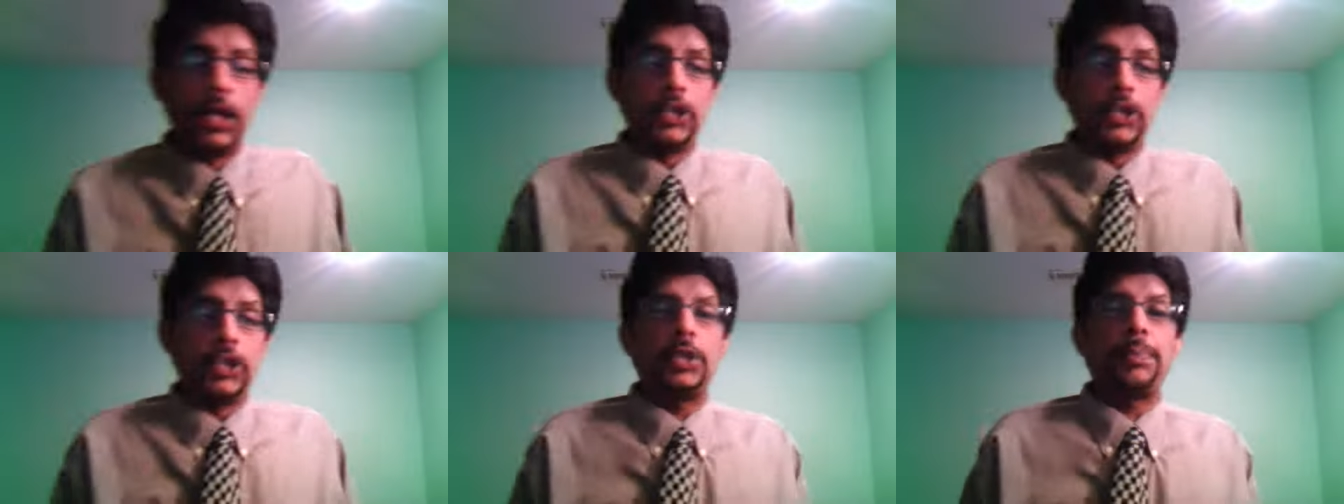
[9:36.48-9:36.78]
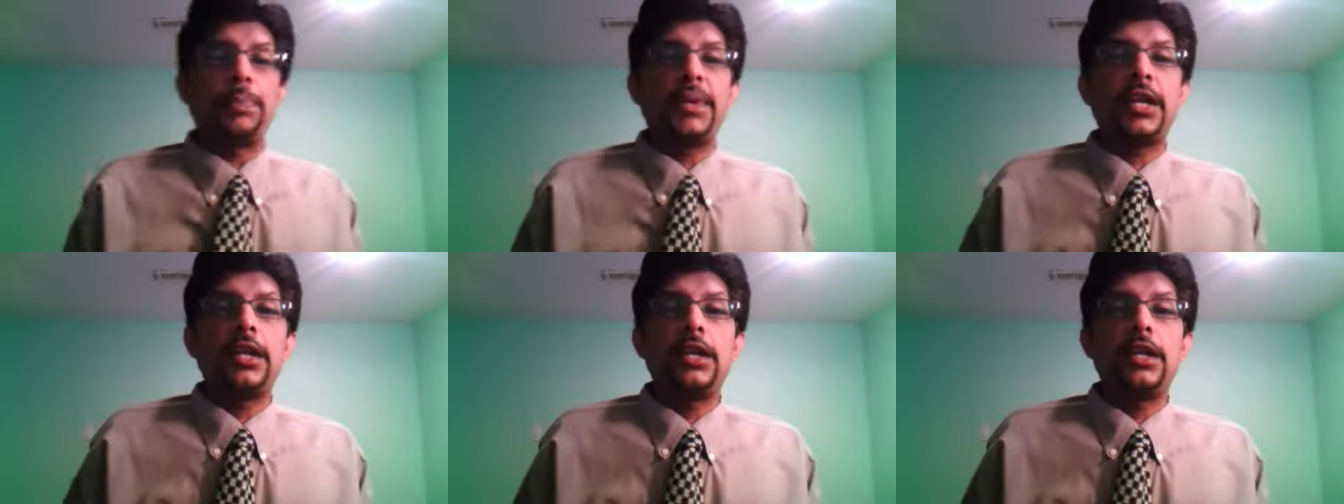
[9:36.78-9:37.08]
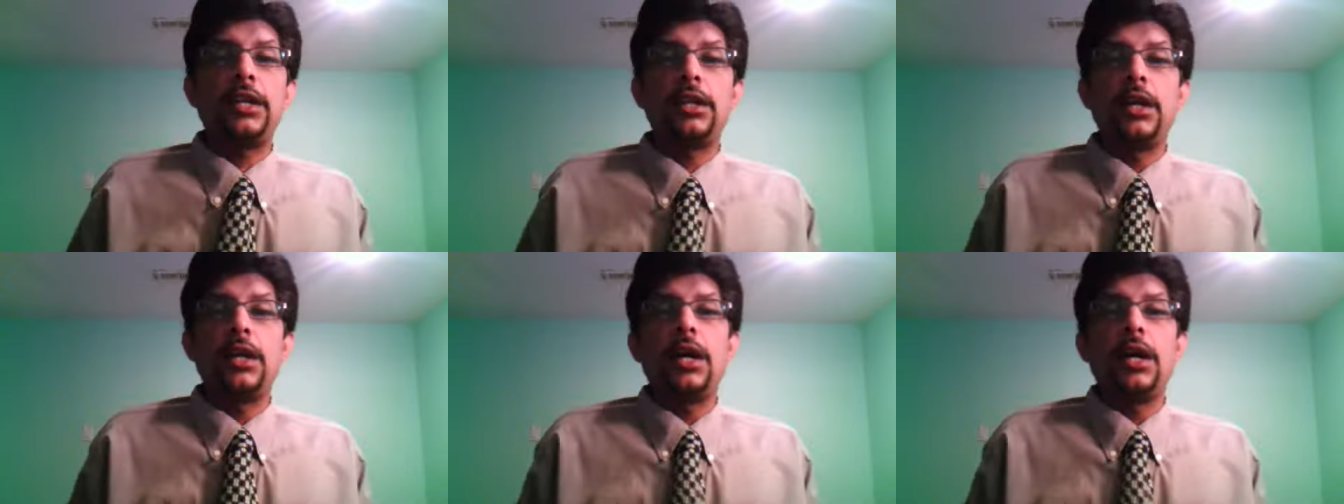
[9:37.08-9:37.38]
chipping
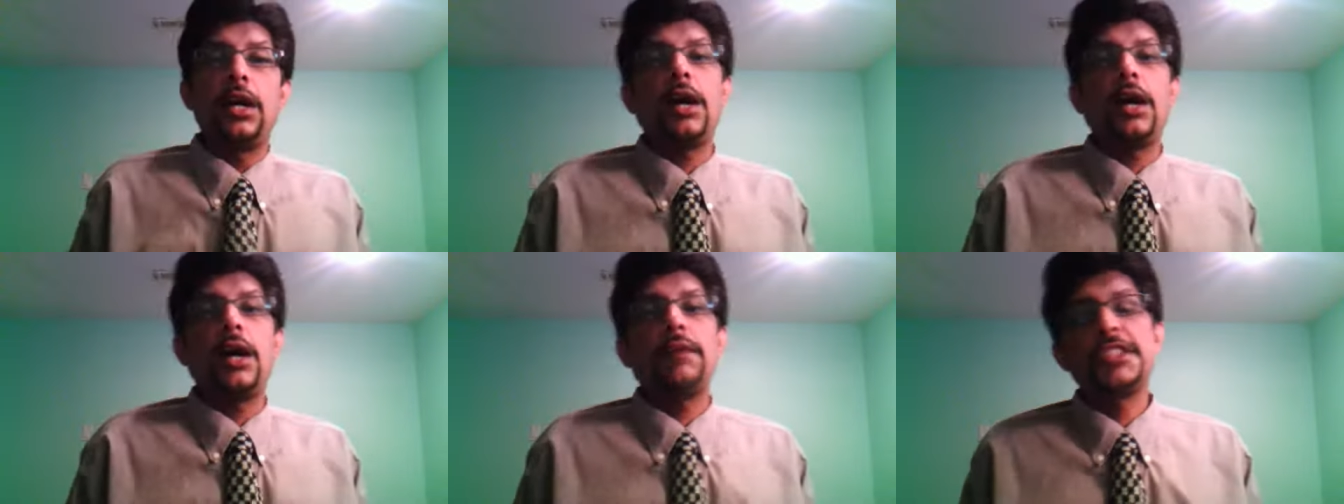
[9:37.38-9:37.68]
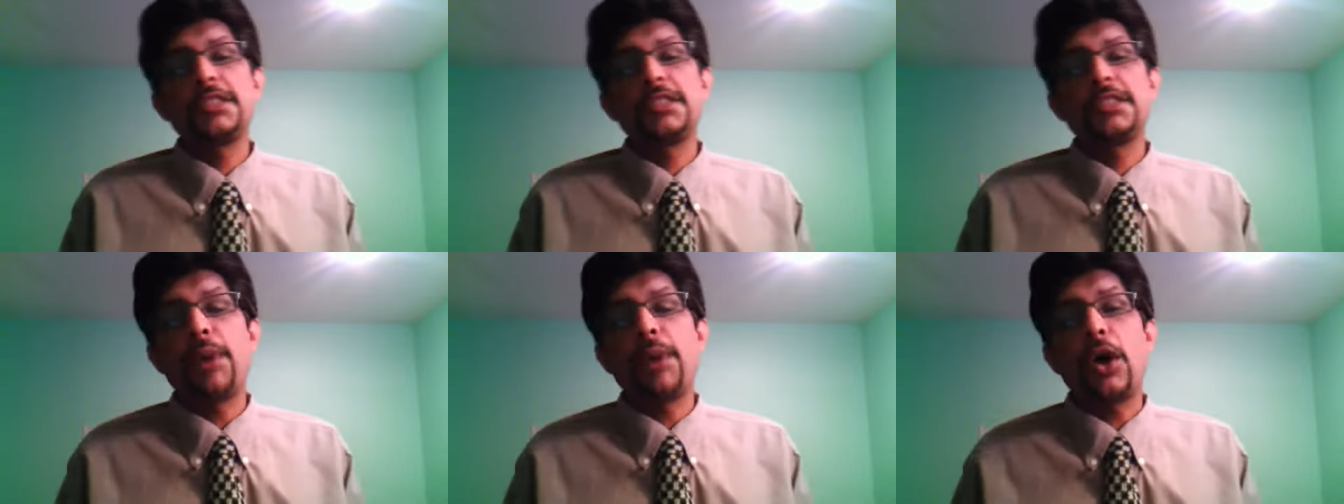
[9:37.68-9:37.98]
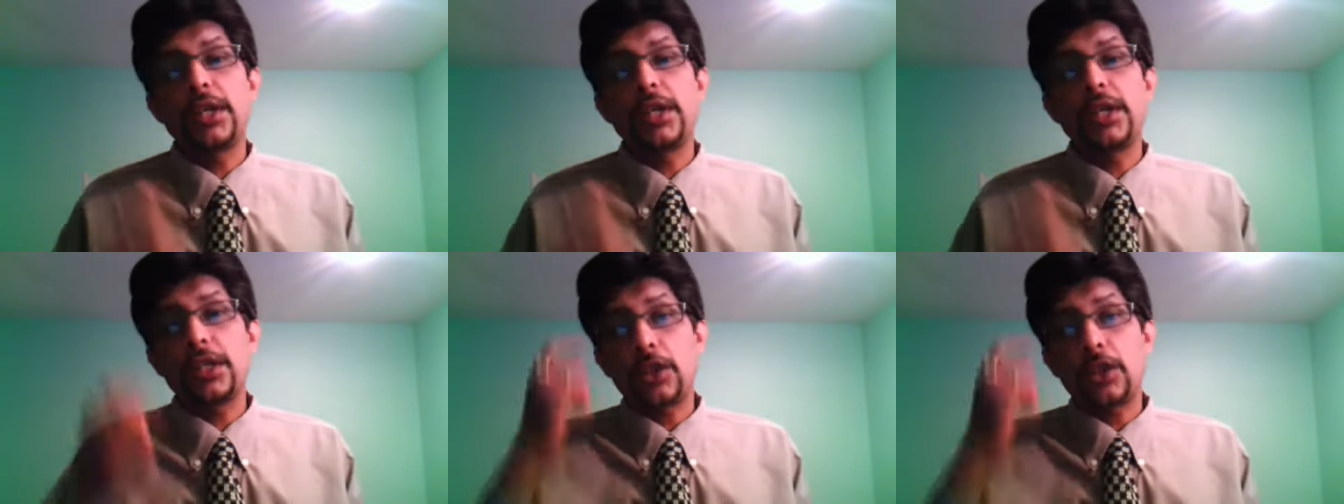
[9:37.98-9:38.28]
in uh, with his
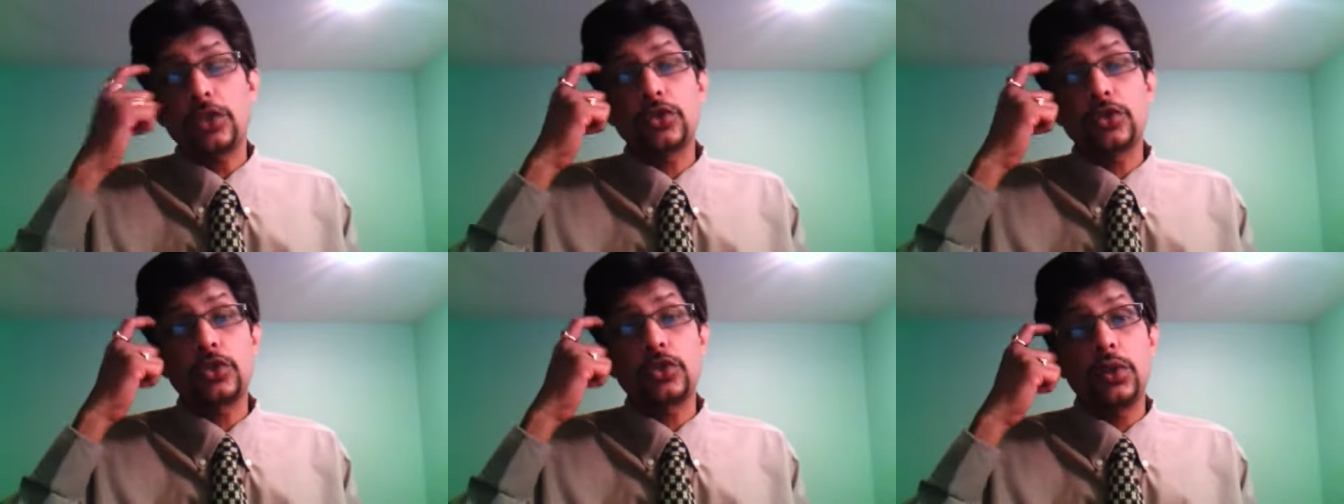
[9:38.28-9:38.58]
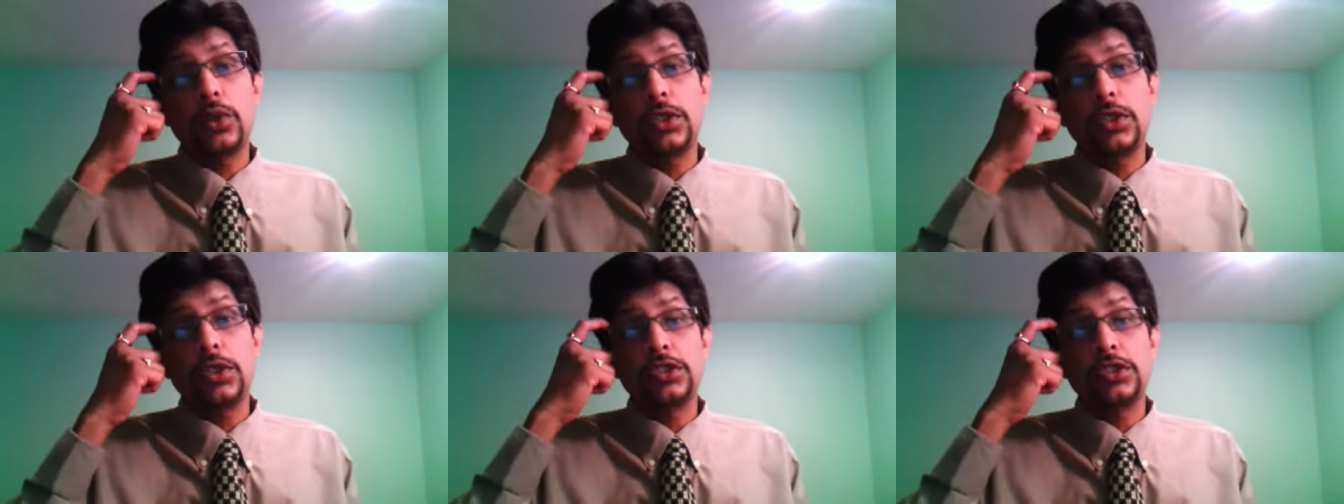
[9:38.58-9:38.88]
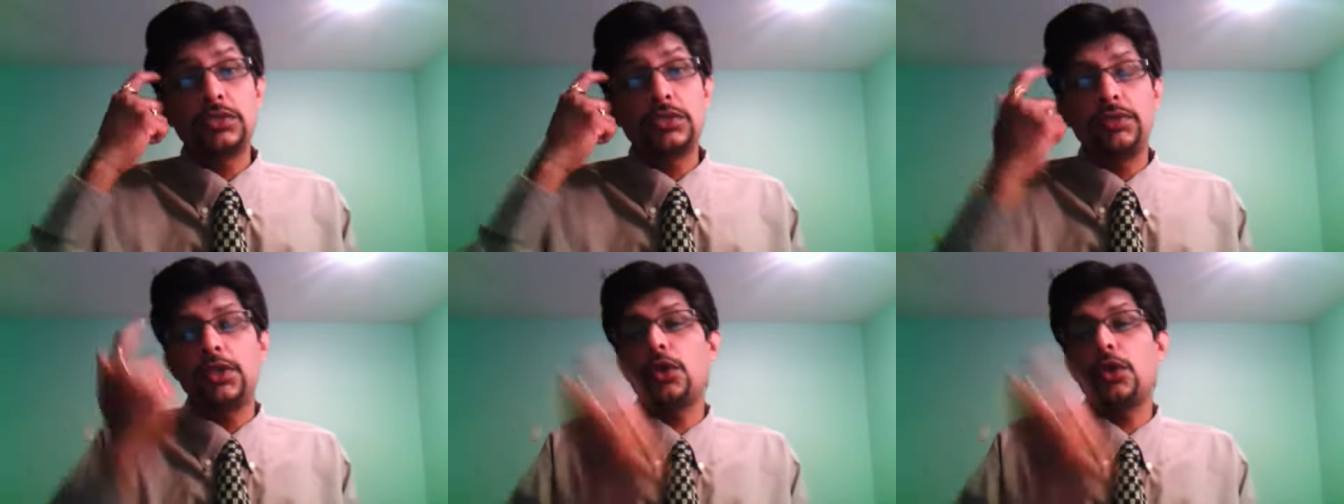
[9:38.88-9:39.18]
bowling and also he's
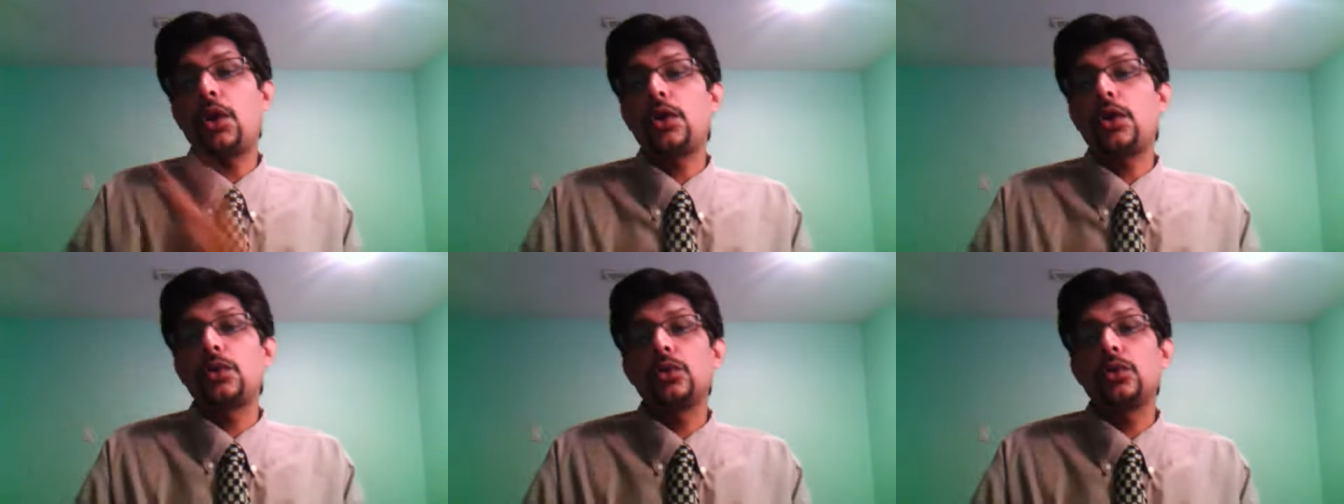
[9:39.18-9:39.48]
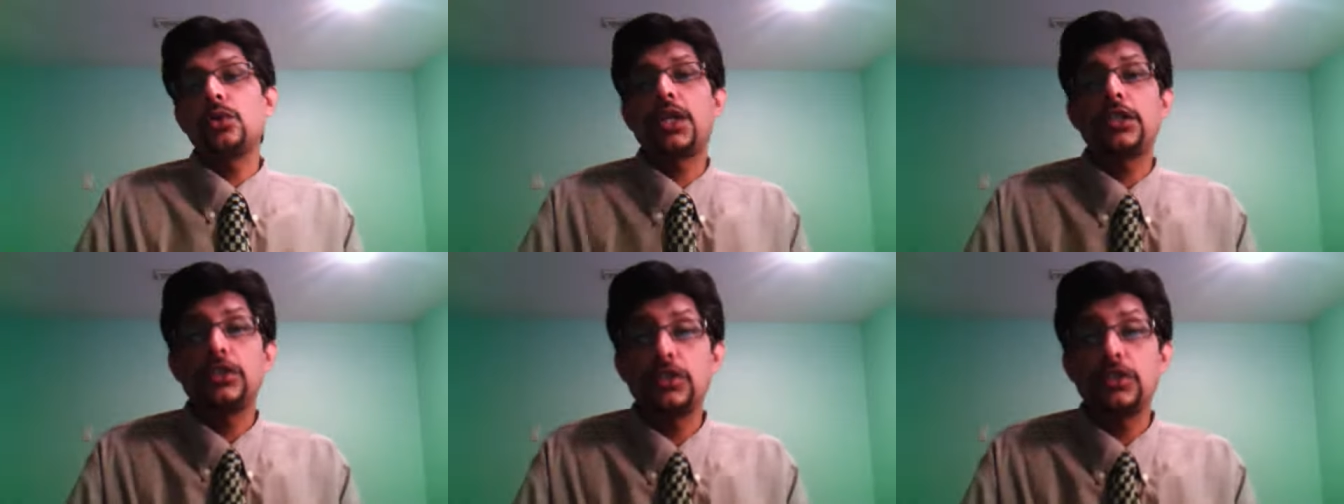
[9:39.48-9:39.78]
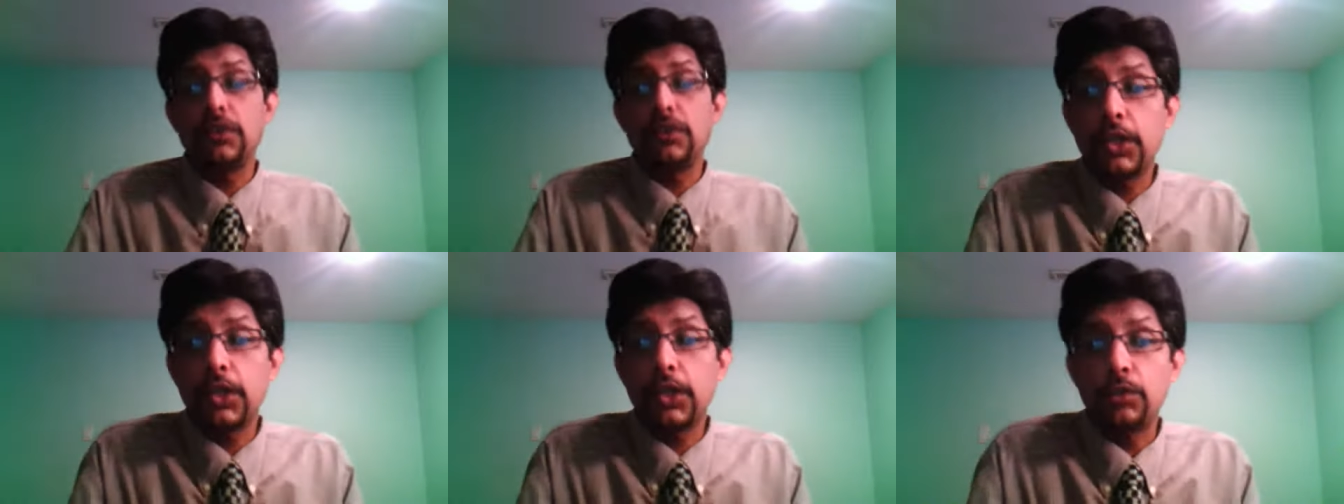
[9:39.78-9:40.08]
we all know that he's a
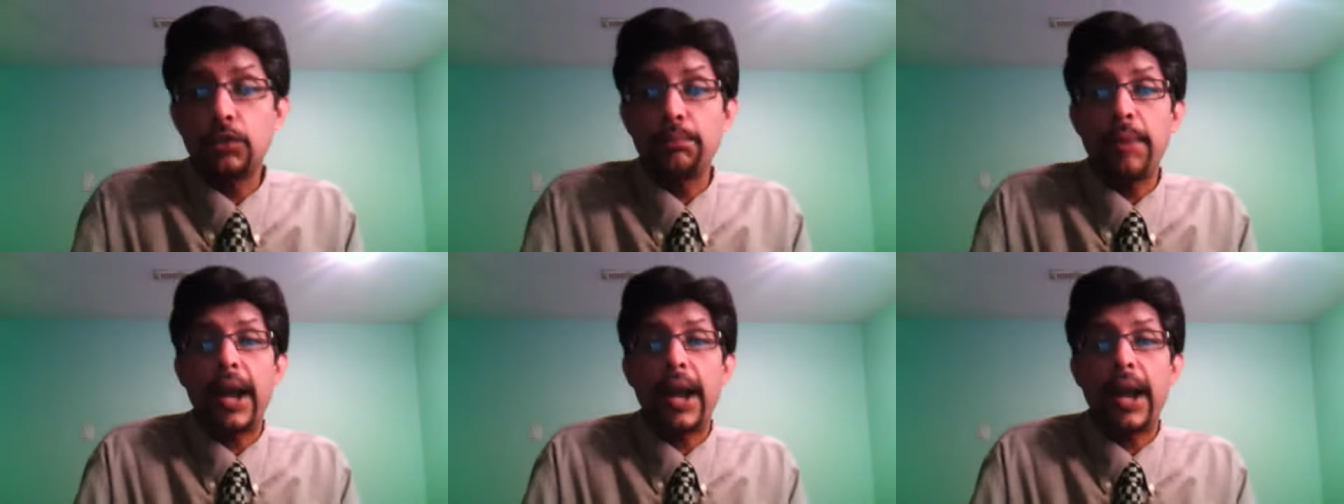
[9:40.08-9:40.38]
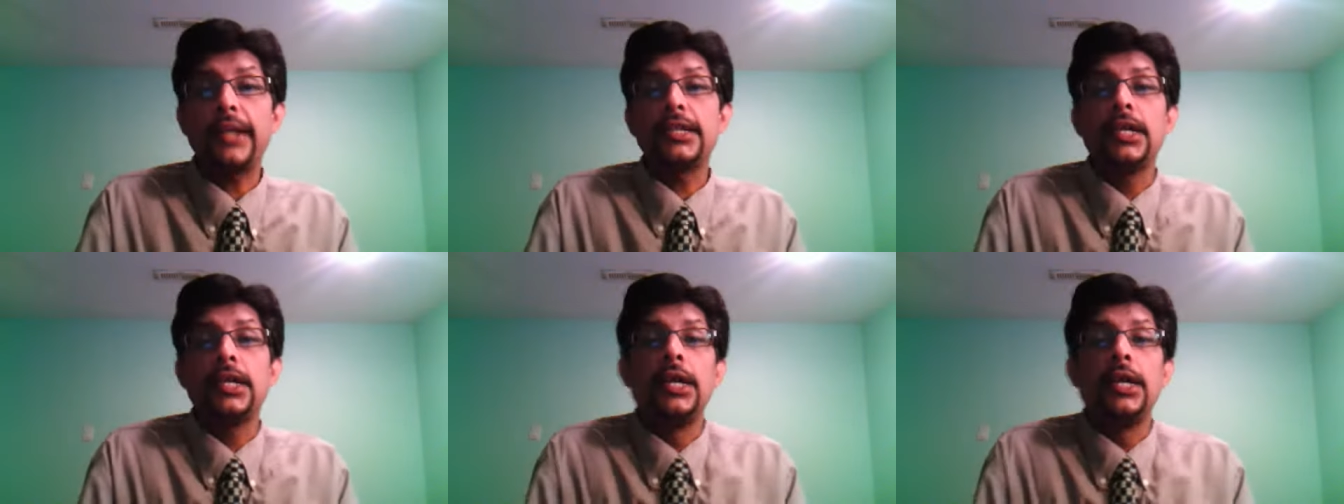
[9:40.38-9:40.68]
very good bat.